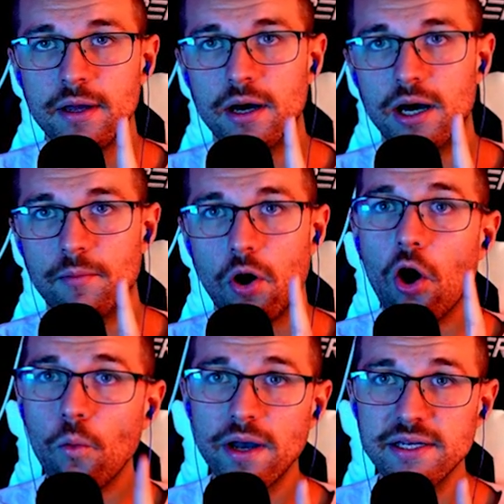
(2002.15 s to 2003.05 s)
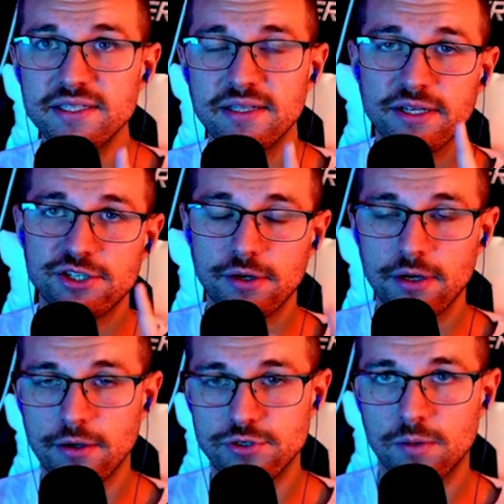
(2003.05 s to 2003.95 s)
always, unless you're going
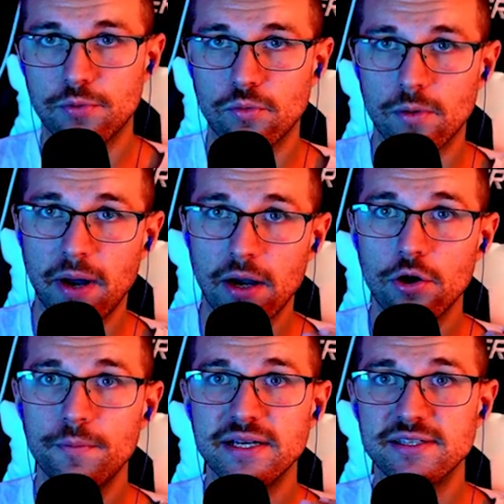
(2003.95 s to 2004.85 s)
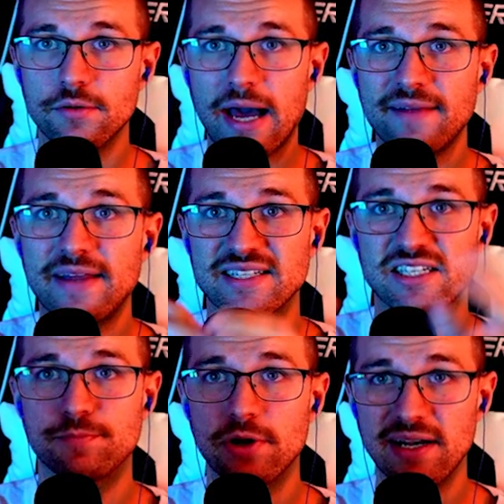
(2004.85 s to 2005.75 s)
to go triple Reparo, because it'll add that
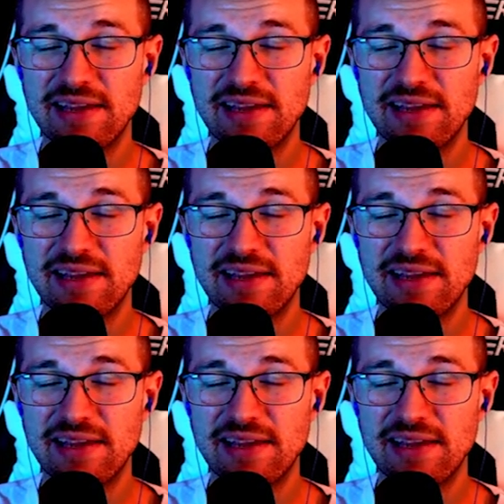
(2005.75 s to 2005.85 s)
spread.